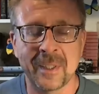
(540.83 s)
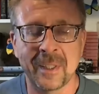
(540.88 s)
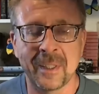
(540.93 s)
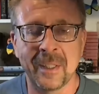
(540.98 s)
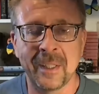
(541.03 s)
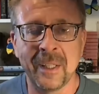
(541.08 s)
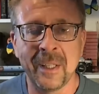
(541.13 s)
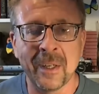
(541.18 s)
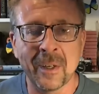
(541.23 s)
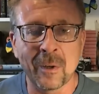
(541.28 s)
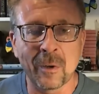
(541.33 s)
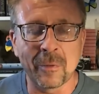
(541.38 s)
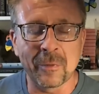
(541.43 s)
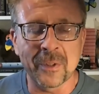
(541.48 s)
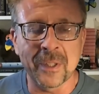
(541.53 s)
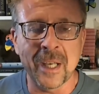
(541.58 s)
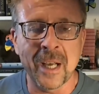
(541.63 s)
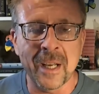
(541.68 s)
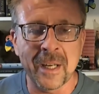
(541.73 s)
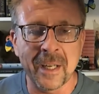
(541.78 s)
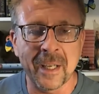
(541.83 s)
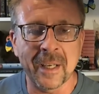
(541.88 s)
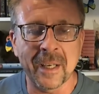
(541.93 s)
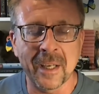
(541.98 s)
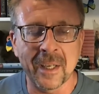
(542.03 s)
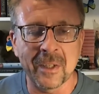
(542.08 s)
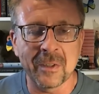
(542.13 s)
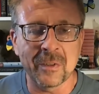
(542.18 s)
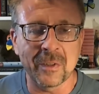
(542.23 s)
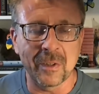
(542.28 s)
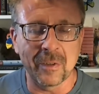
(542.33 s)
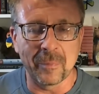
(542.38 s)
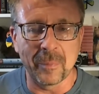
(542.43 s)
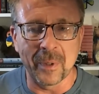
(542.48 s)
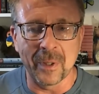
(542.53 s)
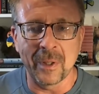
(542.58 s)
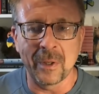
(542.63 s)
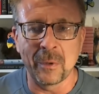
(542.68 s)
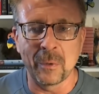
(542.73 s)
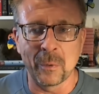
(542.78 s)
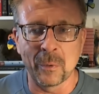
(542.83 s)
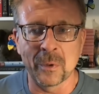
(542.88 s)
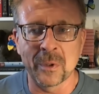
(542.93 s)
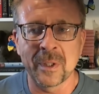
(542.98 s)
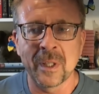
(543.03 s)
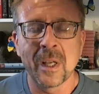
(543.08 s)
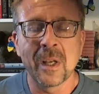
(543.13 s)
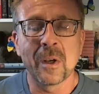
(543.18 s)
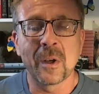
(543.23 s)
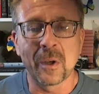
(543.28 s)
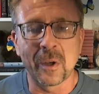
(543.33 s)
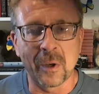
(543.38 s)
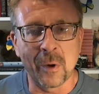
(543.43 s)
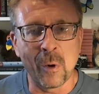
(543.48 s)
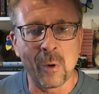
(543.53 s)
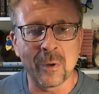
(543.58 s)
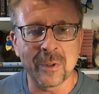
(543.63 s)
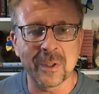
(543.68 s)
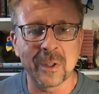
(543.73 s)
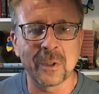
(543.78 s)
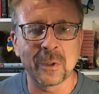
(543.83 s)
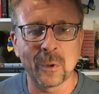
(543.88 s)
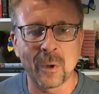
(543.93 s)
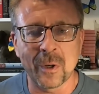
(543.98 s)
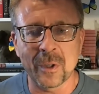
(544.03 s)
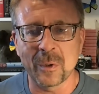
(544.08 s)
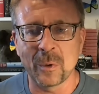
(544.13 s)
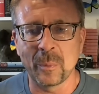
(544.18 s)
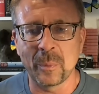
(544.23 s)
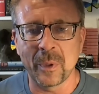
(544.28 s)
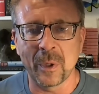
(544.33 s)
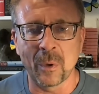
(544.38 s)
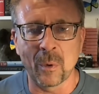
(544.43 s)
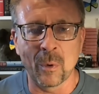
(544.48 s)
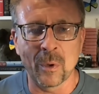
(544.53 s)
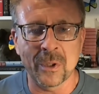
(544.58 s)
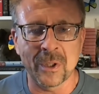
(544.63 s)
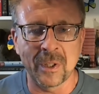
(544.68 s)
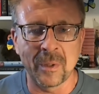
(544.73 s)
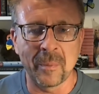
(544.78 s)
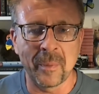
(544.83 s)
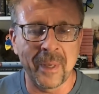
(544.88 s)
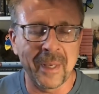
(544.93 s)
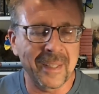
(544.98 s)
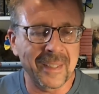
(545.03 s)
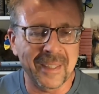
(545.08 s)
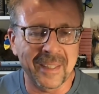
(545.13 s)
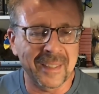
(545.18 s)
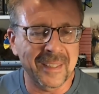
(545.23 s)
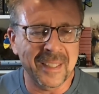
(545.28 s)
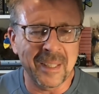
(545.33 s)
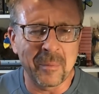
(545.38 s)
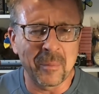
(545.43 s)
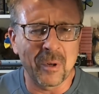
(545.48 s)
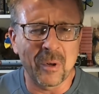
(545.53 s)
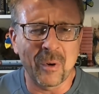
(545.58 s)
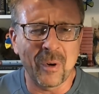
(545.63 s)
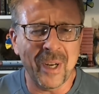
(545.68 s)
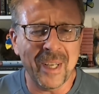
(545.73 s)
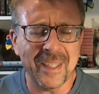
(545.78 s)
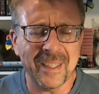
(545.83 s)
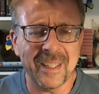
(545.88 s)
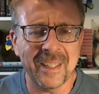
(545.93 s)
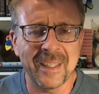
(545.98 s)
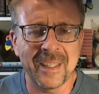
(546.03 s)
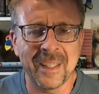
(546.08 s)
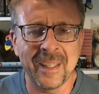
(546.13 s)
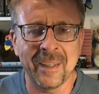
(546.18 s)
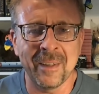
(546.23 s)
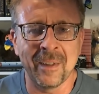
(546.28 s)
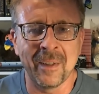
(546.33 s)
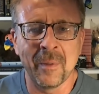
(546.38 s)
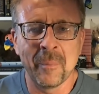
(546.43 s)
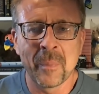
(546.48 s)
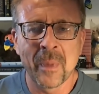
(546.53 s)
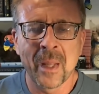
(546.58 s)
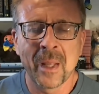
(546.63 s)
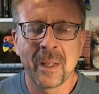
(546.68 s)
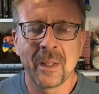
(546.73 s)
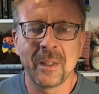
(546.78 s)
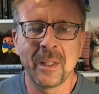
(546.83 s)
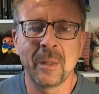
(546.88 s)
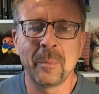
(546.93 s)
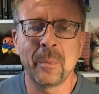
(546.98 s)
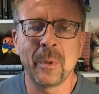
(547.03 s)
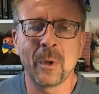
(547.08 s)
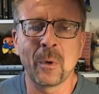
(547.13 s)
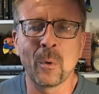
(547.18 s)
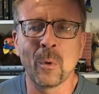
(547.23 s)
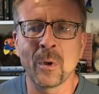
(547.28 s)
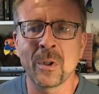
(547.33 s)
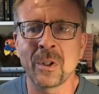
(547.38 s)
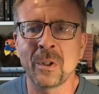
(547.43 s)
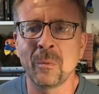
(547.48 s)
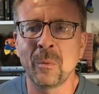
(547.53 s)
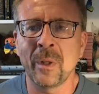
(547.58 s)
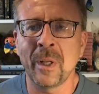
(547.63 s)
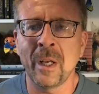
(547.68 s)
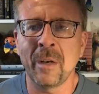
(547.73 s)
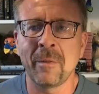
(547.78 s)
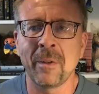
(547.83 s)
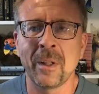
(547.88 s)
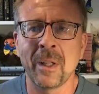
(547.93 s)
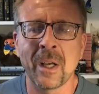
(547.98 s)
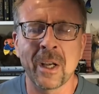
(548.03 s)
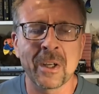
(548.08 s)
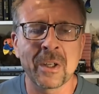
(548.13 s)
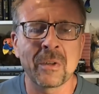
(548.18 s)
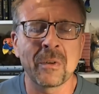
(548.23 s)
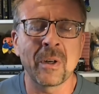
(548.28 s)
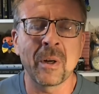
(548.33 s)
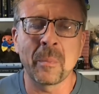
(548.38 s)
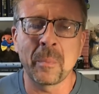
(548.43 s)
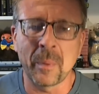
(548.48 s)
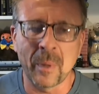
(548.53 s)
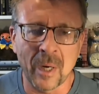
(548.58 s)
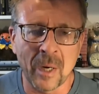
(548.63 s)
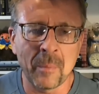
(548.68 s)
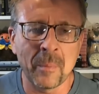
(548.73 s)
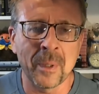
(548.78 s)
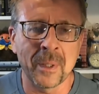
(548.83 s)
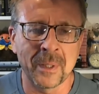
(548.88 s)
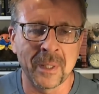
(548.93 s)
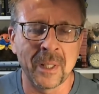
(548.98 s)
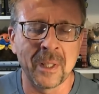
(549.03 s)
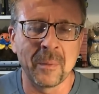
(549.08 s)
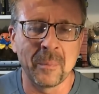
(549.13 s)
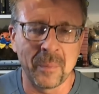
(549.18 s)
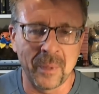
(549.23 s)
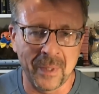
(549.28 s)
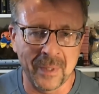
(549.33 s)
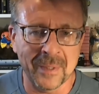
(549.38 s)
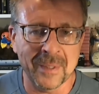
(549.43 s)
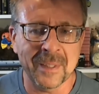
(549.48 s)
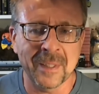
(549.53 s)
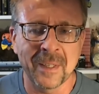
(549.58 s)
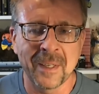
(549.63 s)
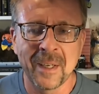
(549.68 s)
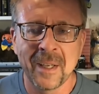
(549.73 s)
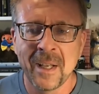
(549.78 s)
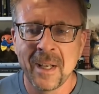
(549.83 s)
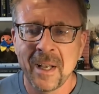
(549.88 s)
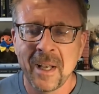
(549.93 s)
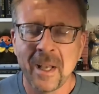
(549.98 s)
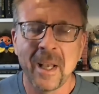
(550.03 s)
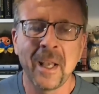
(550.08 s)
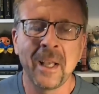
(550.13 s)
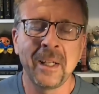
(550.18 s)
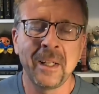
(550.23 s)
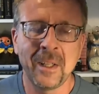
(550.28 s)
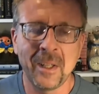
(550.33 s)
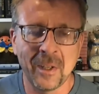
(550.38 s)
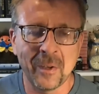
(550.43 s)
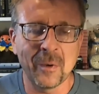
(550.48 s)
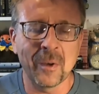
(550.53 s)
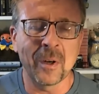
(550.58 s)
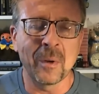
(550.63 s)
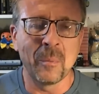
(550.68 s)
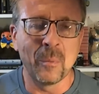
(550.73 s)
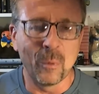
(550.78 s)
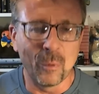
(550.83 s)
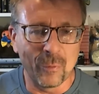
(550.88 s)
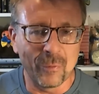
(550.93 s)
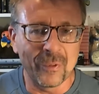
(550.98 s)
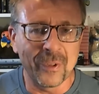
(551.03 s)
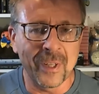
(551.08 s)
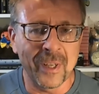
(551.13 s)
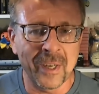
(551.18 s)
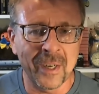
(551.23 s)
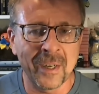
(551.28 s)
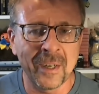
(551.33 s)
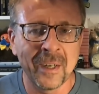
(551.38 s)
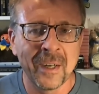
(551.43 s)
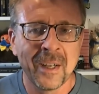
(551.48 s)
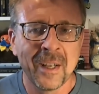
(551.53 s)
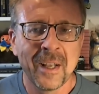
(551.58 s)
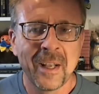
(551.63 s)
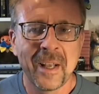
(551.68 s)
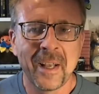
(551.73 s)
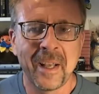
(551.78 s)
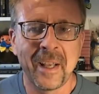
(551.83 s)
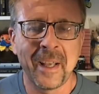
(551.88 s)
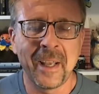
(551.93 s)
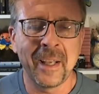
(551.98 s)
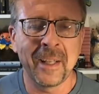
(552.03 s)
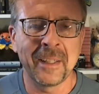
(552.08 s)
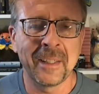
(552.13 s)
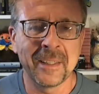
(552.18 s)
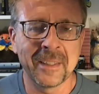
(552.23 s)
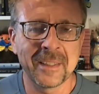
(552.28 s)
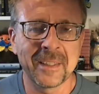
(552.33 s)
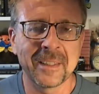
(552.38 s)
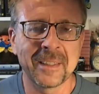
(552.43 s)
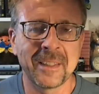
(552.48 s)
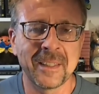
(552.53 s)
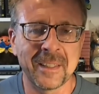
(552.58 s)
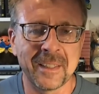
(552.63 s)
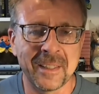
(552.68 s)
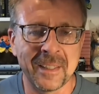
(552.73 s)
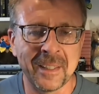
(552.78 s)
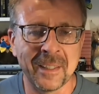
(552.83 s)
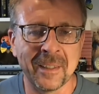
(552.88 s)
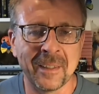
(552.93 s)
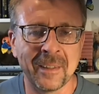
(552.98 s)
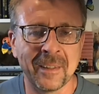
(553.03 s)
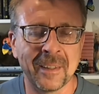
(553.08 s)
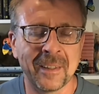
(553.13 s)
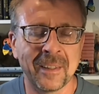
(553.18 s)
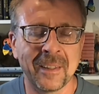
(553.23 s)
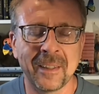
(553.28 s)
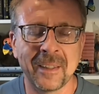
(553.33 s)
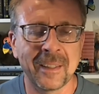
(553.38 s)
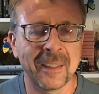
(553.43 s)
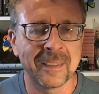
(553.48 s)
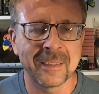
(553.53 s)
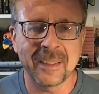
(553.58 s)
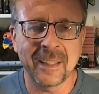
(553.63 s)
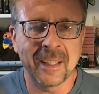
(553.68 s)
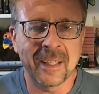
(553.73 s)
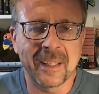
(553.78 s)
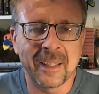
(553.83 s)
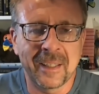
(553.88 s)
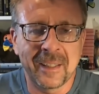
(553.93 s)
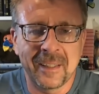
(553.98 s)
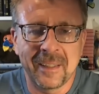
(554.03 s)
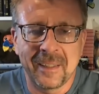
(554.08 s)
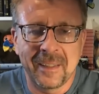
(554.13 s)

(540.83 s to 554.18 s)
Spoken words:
the leader of tiny country of Belarus goes and talks to Prigozhin, makes some crazy deal that Prigozhin will have a luxury apartment in Minsk, and he gonna move there. And this is the deal. It's like